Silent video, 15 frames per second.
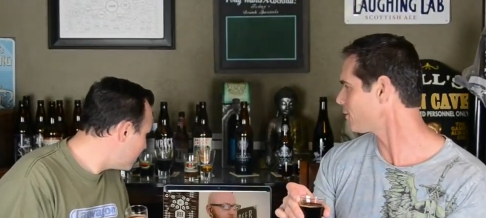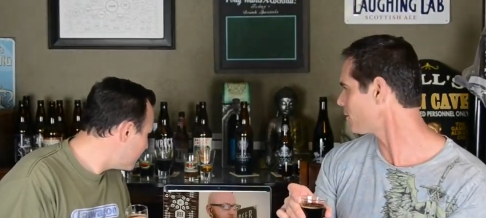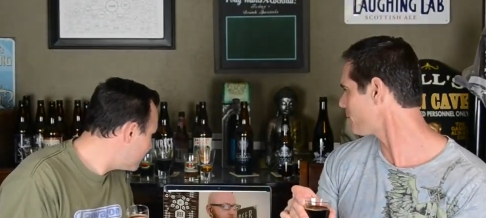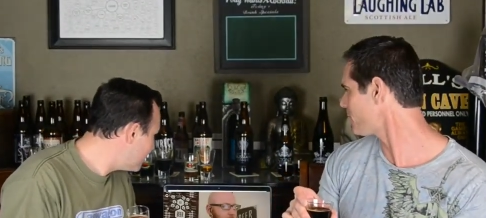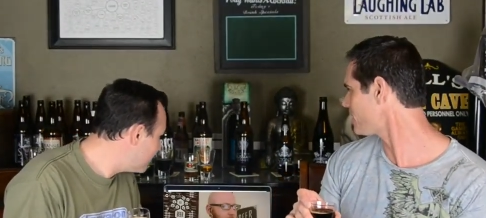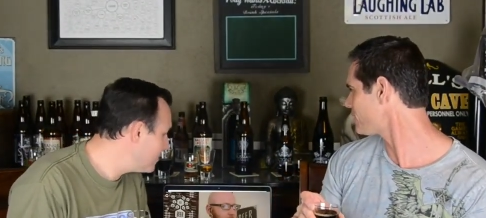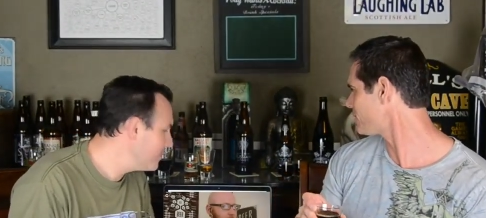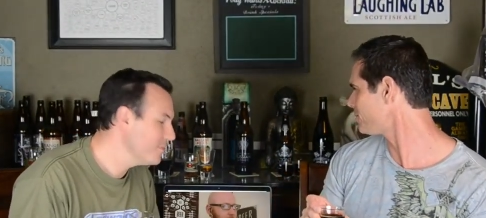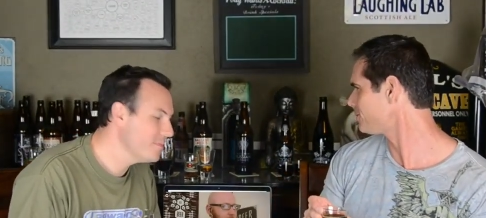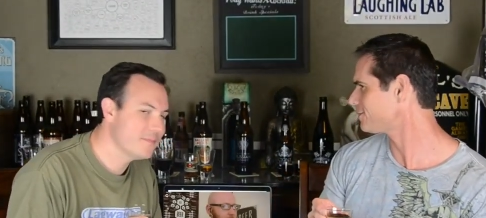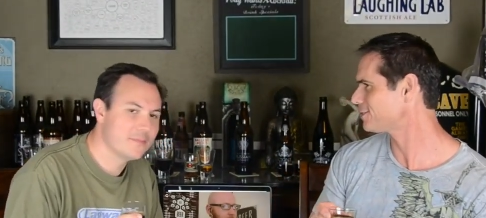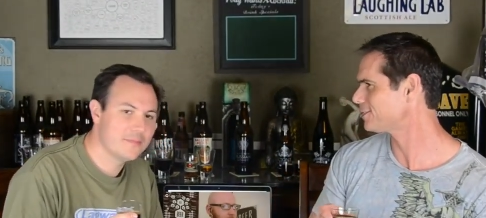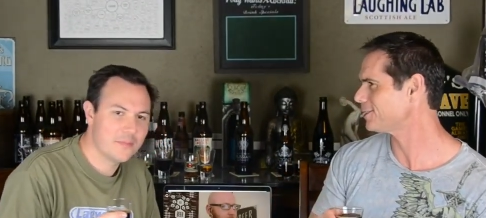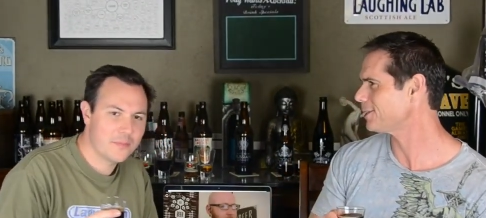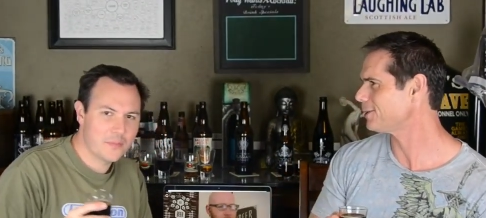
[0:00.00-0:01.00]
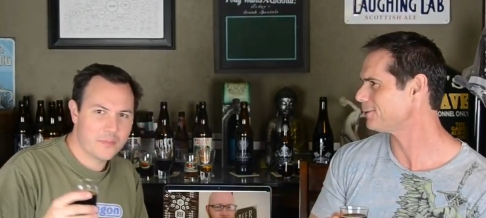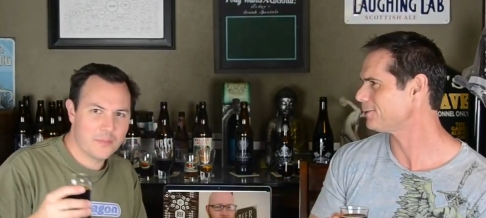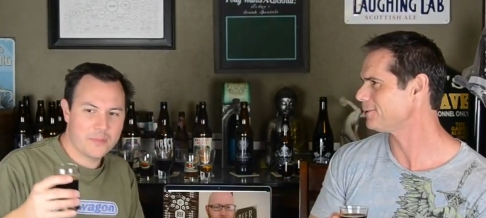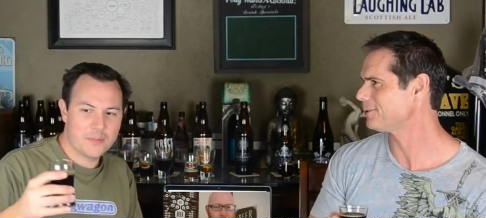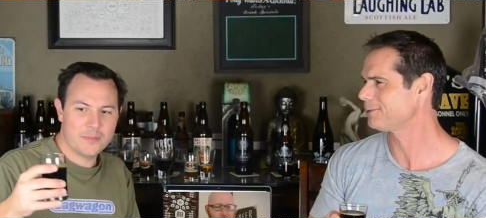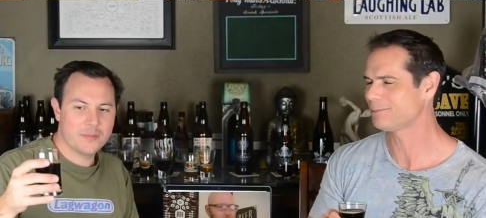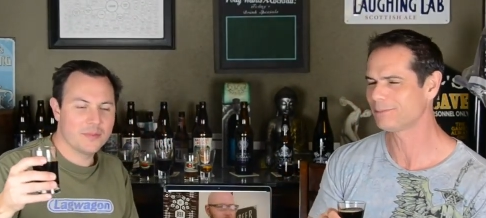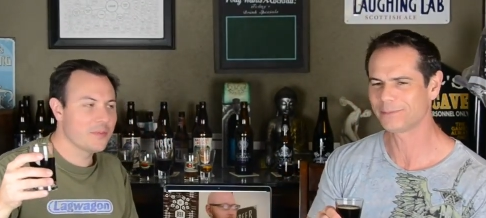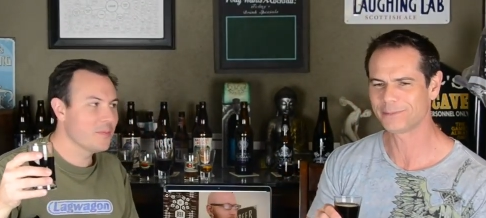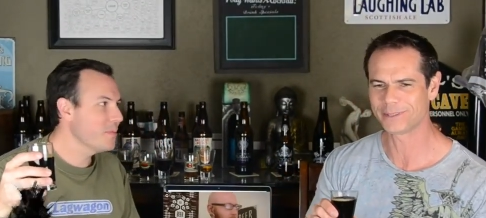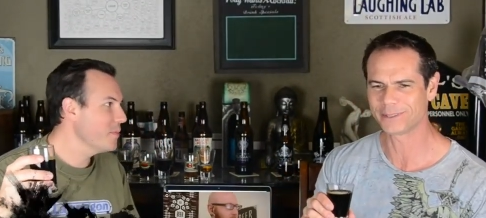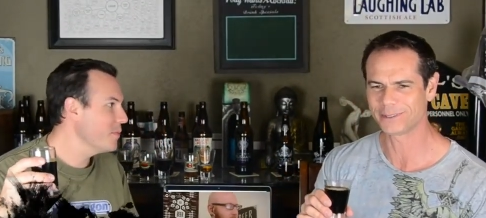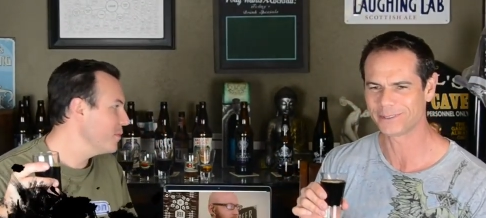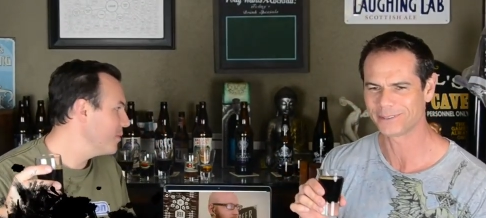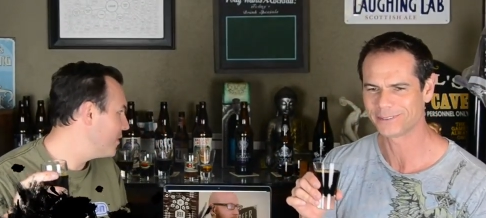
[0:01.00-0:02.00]
Speaker 1: a little bit to Stone.
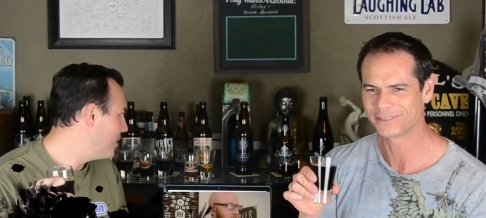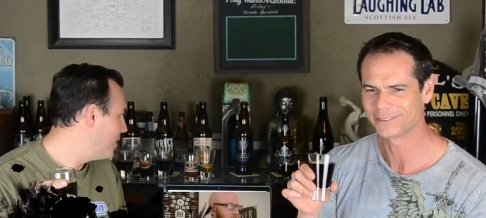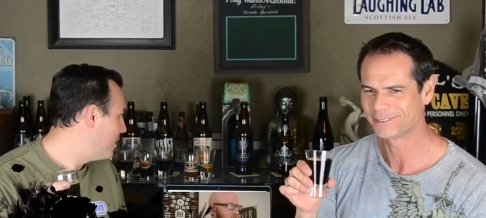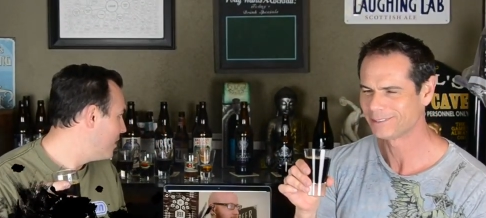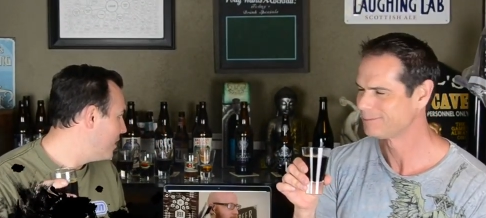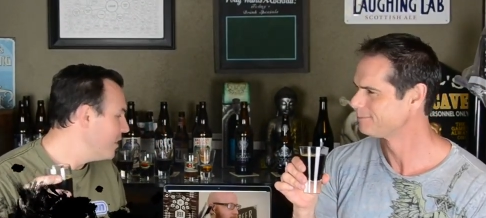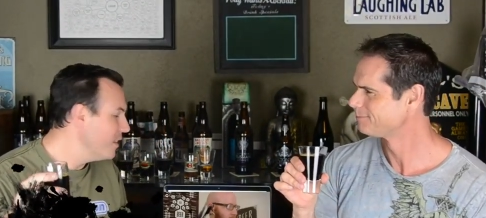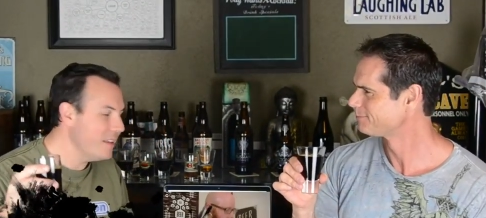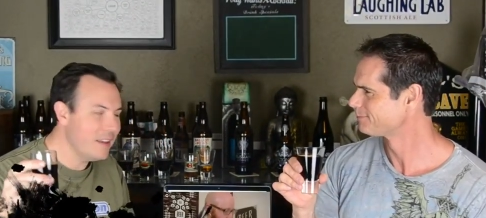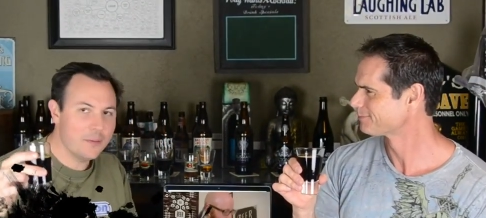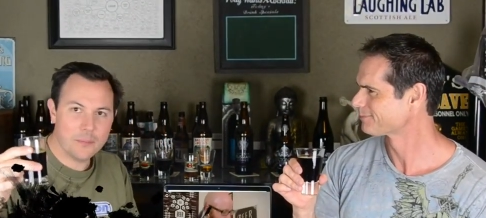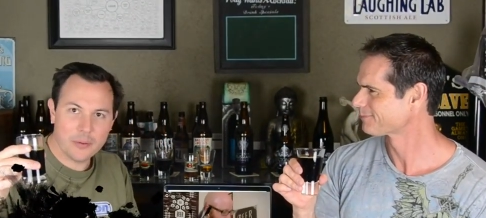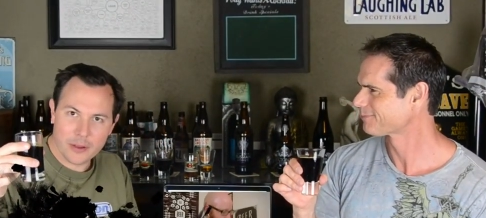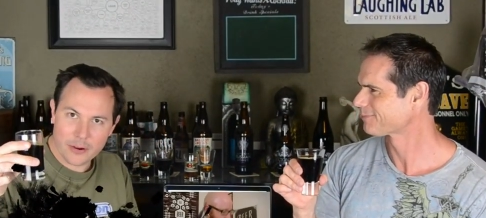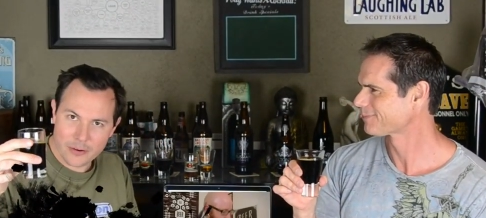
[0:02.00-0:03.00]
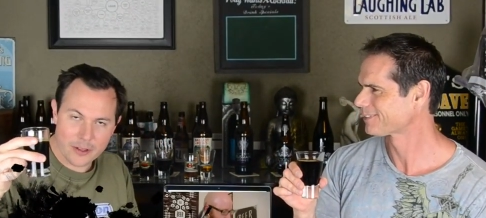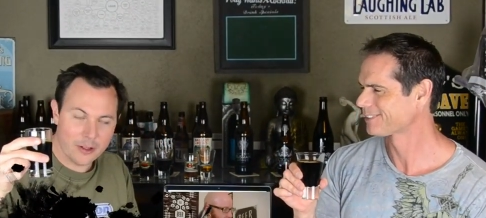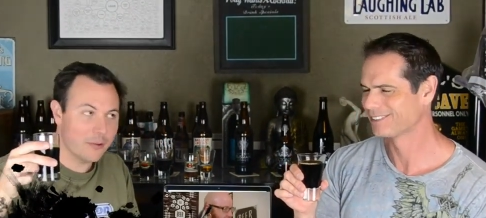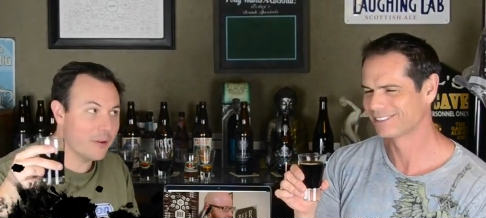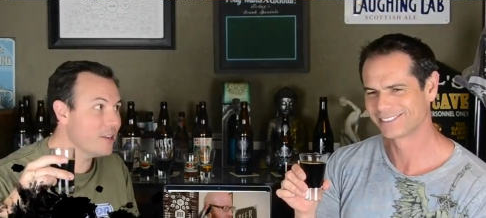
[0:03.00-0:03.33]
Here. The Imperial